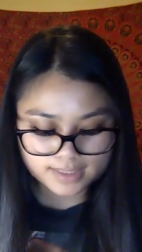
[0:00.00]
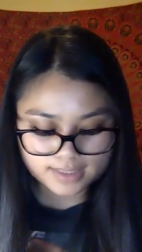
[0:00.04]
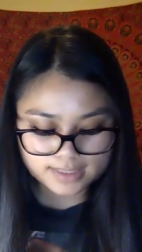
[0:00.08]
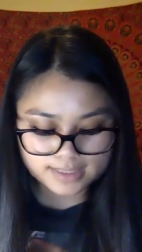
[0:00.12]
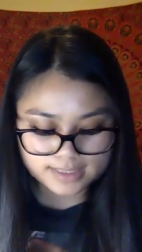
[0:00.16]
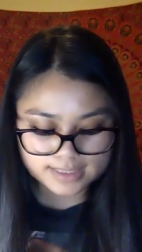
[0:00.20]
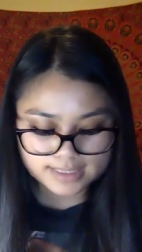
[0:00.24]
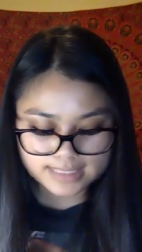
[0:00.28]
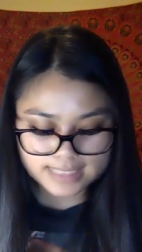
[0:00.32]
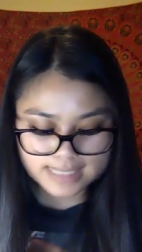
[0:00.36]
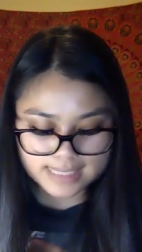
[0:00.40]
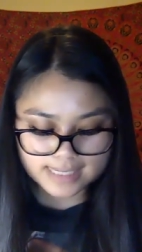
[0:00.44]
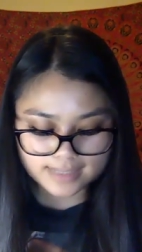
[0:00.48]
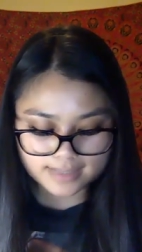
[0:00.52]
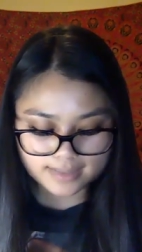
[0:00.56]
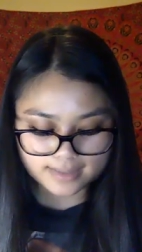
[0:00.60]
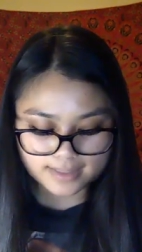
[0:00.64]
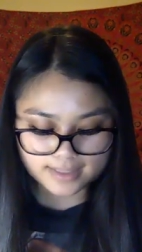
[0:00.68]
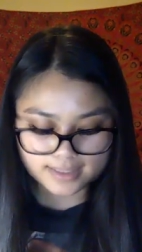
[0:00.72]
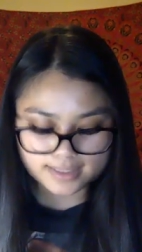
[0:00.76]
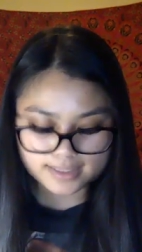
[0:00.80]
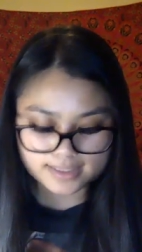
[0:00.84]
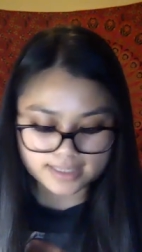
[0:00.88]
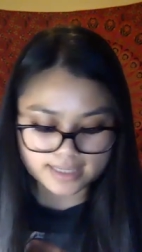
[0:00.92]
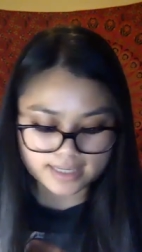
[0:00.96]
Seat,
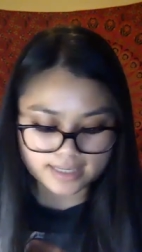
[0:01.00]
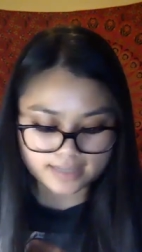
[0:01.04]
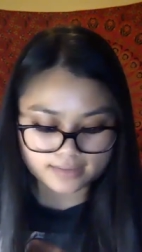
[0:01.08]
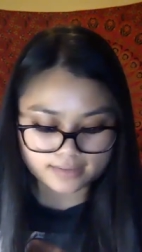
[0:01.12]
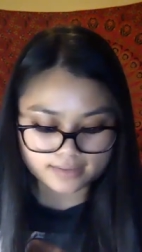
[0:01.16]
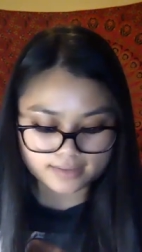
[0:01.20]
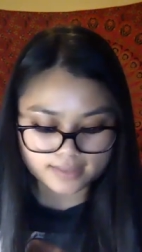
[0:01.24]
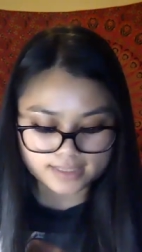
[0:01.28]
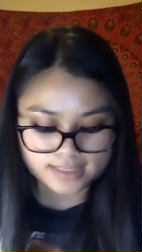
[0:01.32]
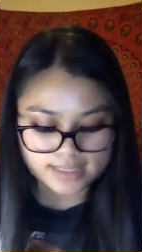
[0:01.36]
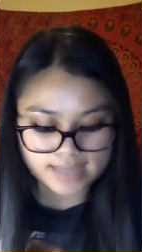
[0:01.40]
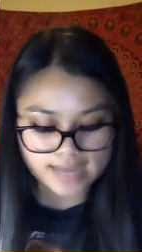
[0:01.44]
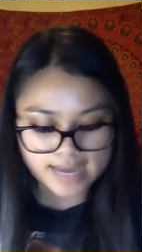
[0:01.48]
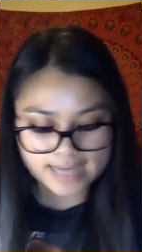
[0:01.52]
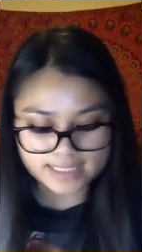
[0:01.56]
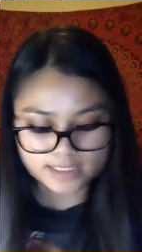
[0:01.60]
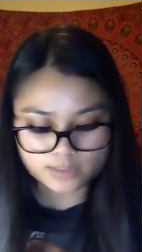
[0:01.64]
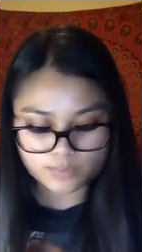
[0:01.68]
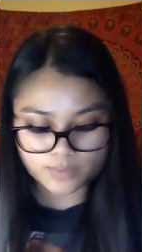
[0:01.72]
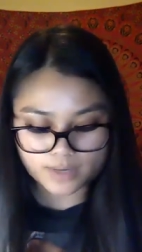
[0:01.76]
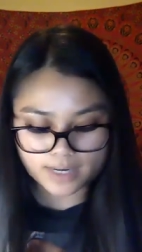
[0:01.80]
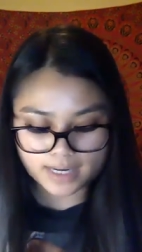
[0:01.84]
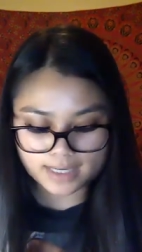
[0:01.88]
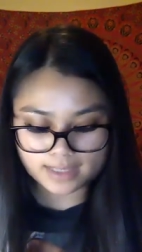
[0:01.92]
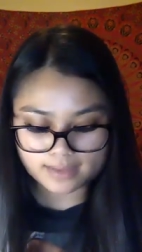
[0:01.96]
he said, his eyes
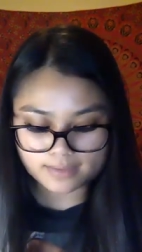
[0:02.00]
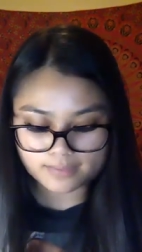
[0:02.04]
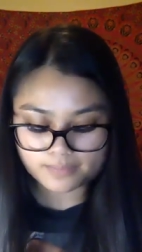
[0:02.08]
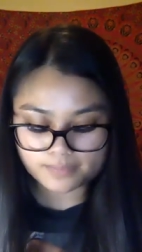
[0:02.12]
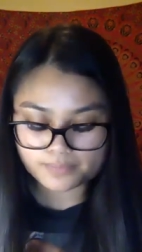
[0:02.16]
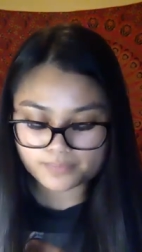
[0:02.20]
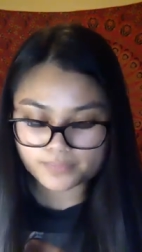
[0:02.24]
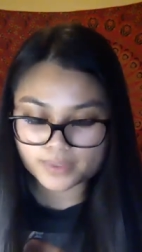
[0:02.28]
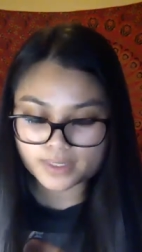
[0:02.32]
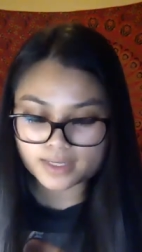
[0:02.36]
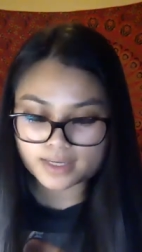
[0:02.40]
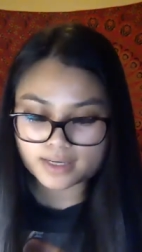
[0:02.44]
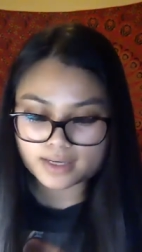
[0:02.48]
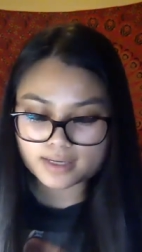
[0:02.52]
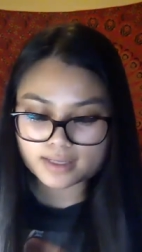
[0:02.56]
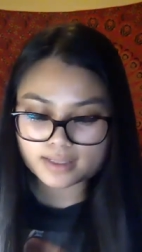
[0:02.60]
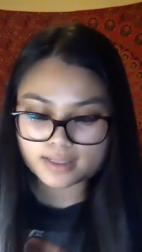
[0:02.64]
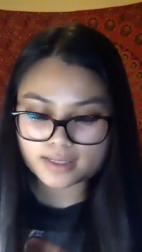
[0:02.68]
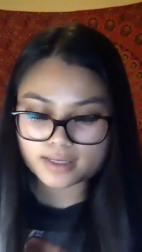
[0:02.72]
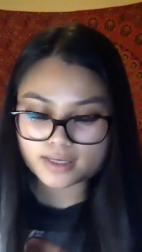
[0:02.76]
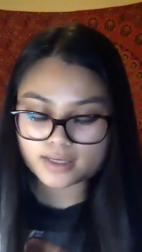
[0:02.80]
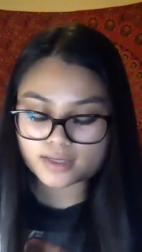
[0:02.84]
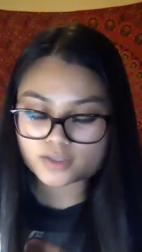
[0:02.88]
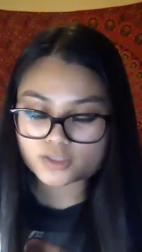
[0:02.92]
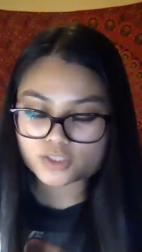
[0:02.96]
bright. The
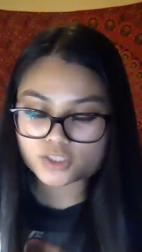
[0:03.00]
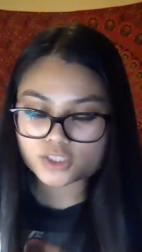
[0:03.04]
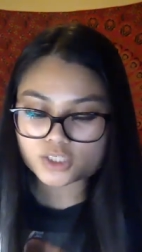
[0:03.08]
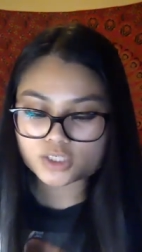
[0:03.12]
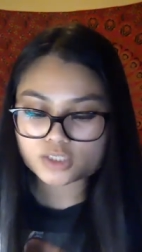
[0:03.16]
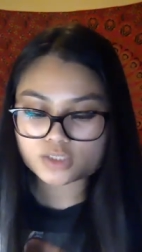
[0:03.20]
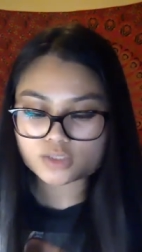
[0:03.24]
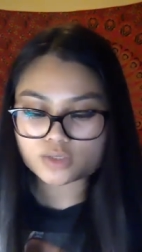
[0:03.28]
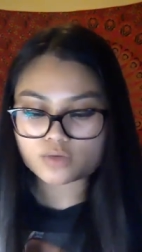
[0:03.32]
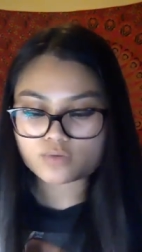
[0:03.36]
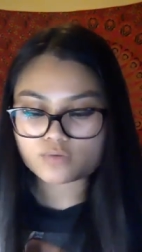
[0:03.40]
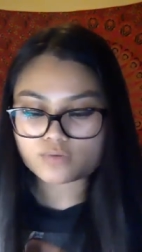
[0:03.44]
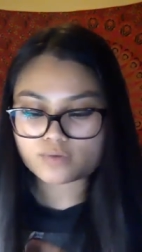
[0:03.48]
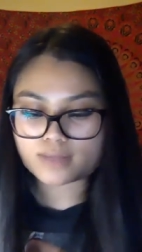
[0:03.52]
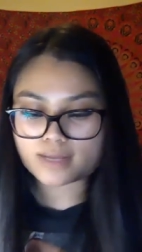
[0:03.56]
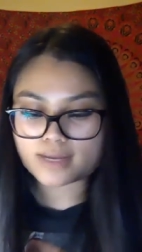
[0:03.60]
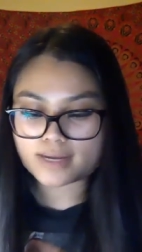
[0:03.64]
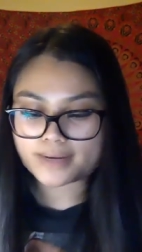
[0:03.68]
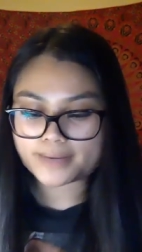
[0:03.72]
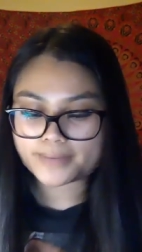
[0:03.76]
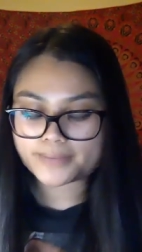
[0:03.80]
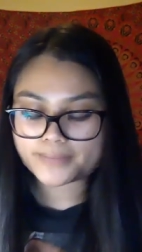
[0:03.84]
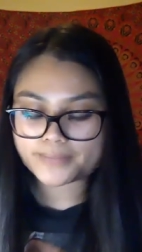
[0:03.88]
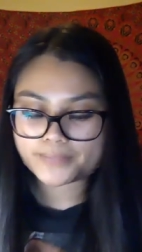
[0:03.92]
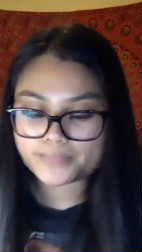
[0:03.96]
hill's just over
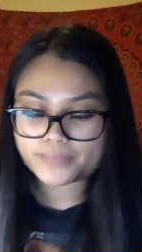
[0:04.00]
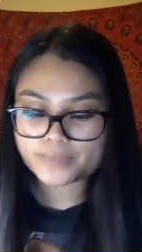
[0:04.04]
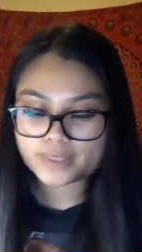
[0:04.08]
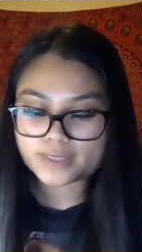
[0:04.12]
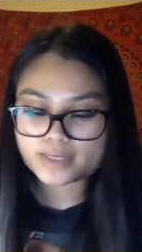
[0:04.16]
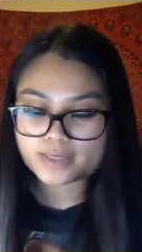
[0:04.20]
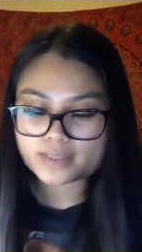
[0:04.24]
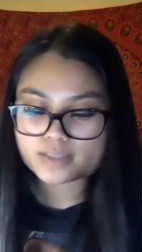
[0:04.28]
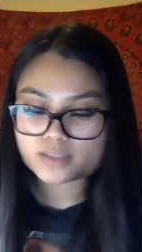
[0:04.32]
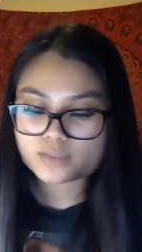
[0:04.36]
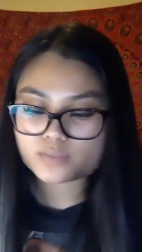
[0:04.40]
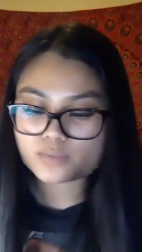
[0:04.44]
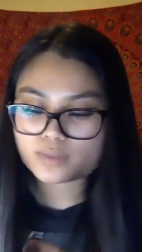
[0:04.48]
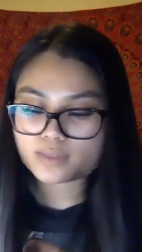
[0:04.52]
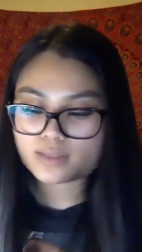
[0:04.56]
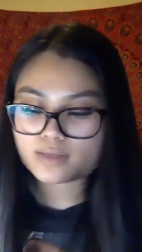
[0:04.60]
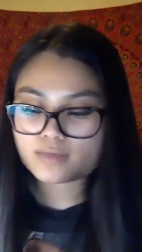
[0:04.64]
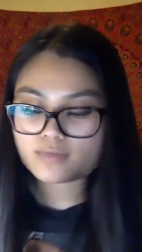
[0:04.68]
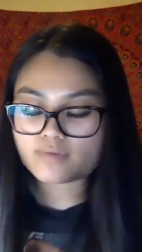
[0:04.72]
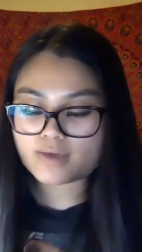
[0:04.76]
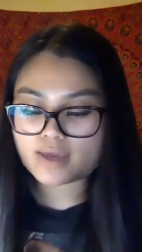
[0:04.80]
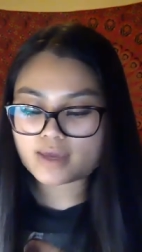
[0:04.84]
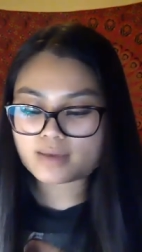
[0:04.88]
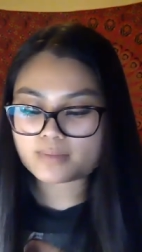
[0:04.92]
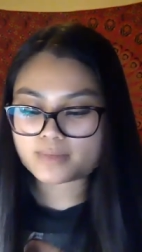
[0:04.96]
there. It's really
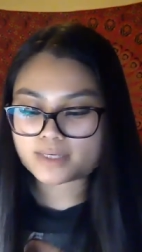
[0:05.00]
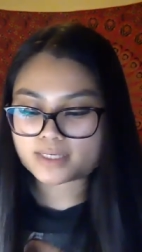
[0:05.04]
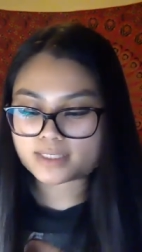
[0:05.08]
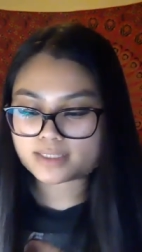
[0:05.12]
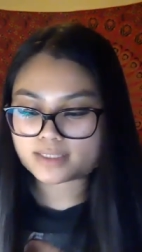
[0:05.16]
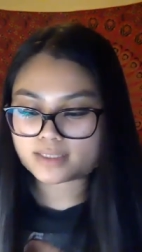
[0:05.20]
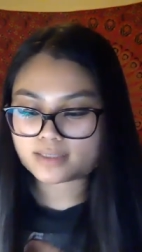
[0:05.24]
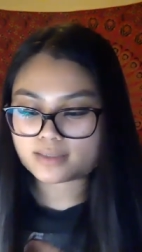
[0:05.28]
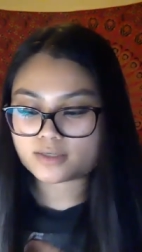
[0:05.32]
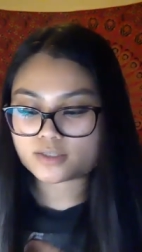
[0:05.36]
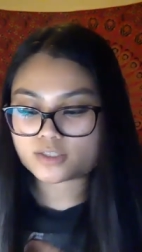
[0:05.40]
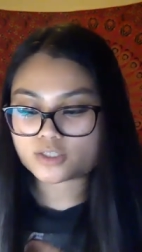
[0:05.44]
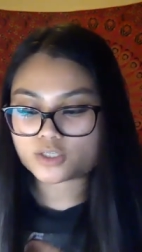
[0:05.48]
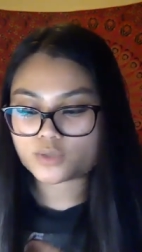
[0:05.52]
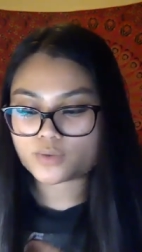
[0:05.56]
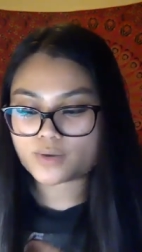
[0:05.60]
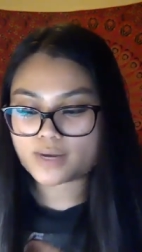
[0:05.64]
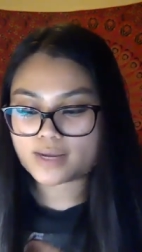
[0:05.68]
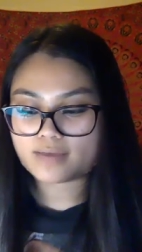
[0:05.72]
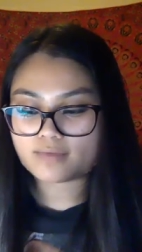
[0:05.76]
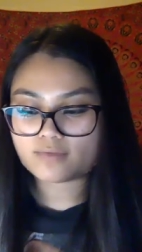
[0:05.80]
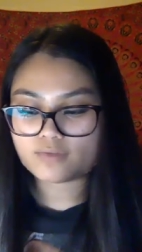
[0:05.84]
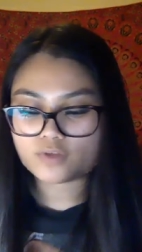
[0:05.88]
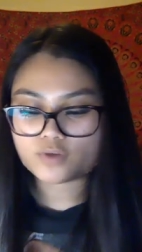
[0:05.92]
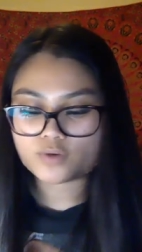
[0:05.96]
famous, and there's a
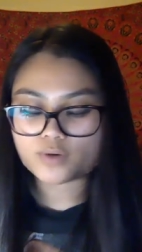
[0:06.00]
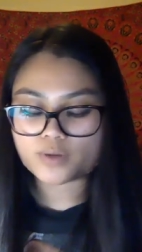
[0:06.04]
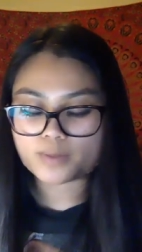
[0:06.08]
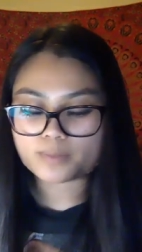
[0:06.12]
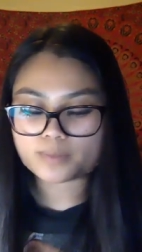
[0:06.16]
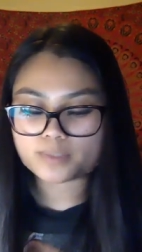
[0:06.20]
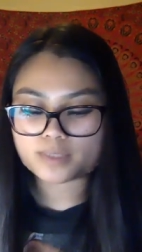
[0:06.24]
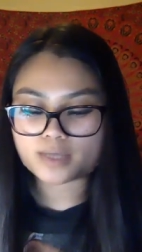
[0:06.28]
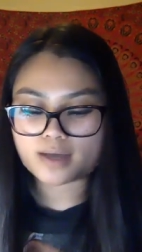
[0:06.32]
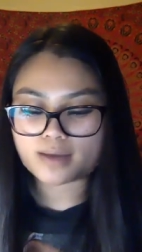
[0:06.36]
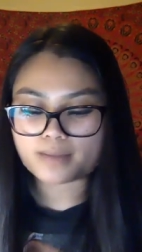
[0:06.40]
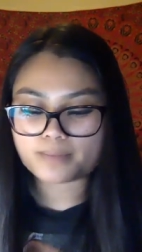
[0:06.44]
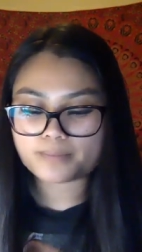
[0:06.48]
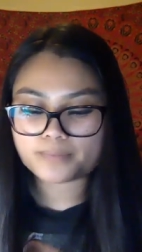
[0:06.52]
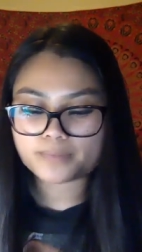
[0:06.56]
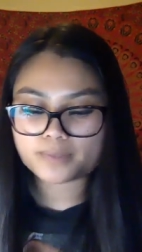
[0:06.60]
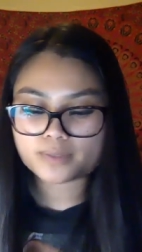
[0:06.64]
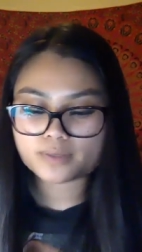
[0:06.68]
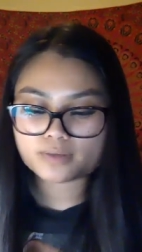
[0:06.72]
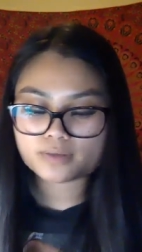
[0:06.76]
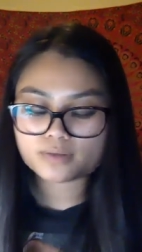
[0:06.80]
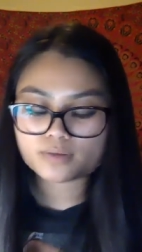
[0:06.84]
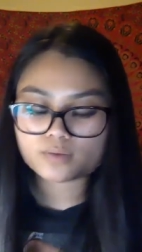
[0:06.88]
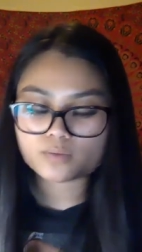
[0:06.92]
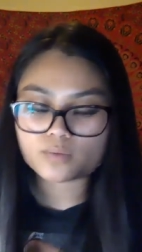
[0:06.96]
great view up top.
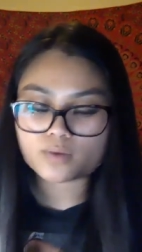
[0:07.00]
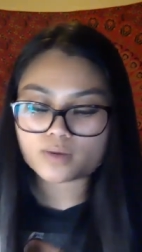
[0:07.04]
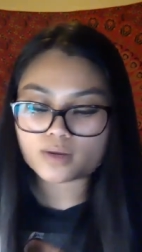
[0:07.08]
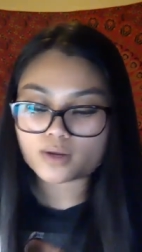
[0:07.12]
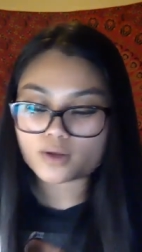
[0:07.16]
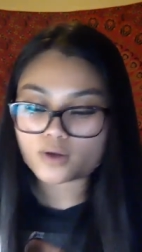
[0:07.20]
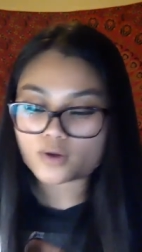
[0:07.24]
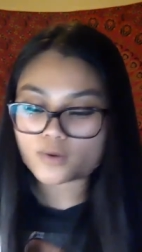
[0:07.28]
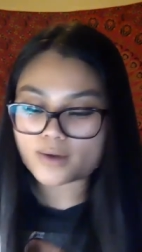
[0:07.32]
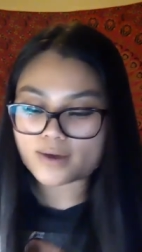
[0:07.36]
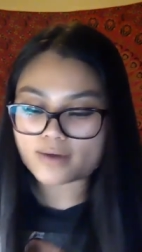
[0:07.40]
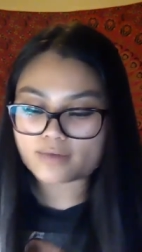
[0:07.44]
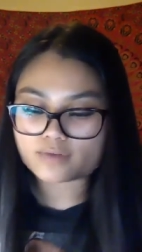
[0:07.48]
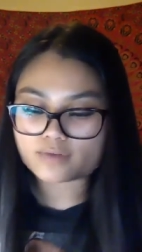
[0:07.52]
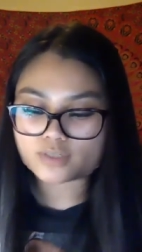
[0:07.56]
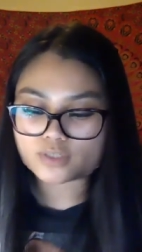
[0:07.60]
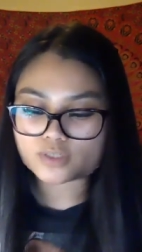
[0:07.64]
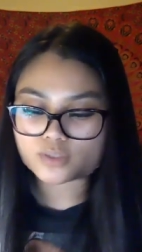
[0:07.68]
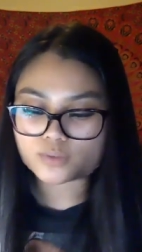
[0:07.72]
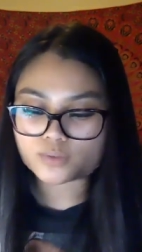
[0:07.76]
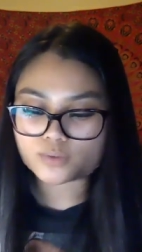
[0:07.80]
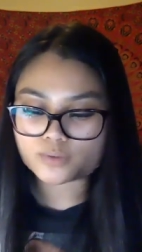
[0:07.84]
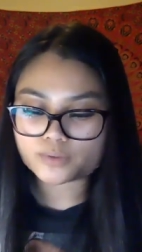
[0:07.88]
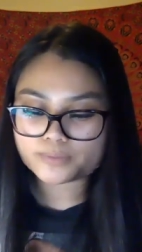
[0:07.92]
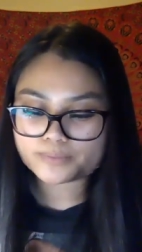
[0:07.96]
Want to go after
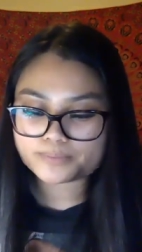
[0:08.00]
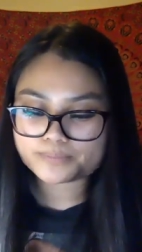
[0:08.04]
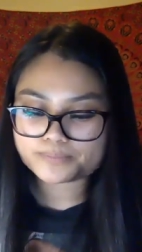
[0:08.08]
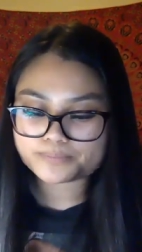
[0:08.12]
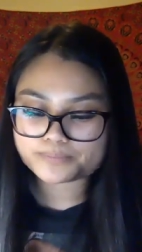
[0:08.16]
school?